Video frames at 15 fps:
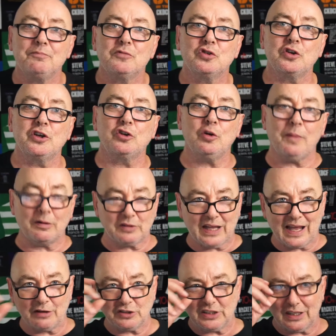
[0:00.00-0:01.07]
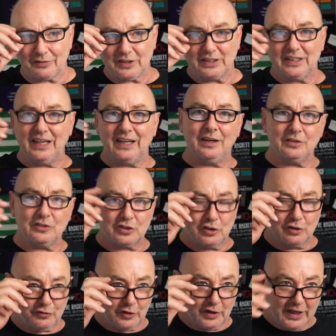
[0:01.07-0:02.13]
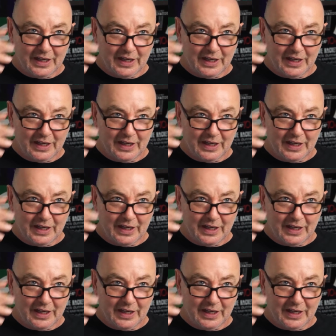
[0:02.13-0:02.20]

So you'd come out the house, you'd have your dinner and stuff,